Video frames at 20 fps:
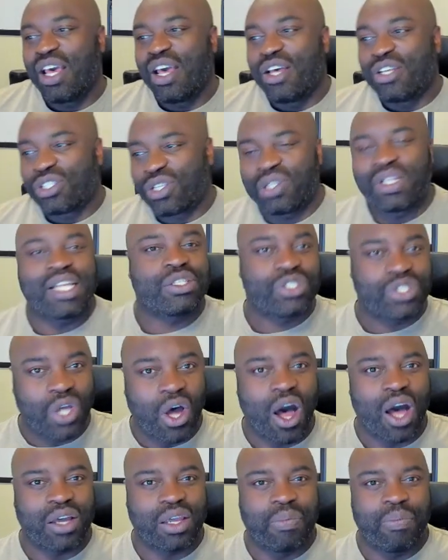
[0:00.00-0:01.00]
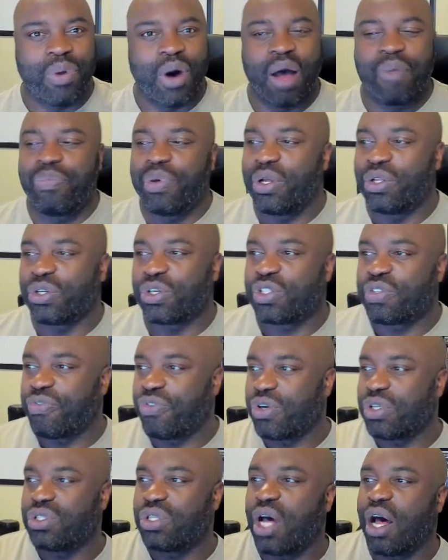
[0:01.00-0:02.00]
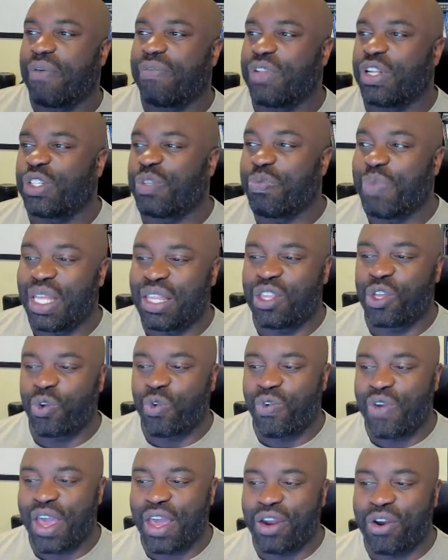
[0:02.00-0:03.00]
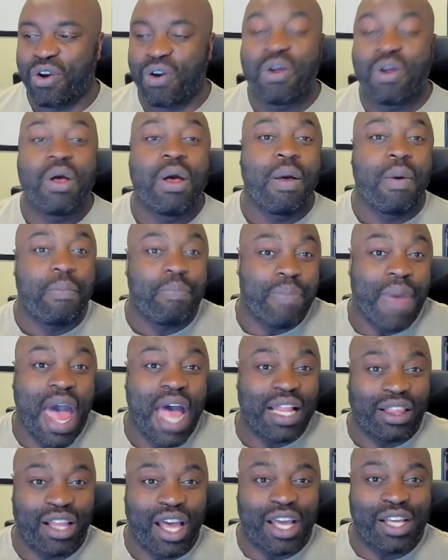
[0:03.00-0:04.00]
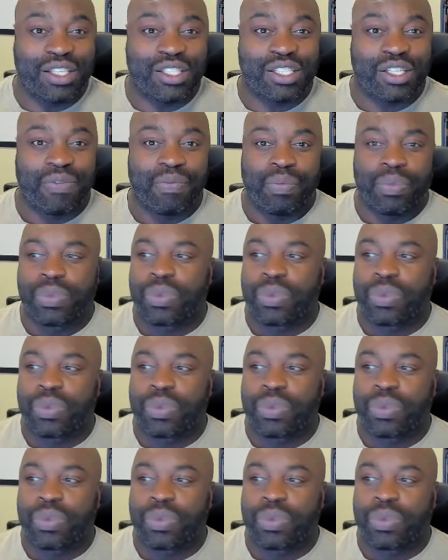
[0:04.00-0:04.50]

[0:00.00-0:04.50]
So let's talk BotBuilders. First off, let's meet the creator, Matt Lights.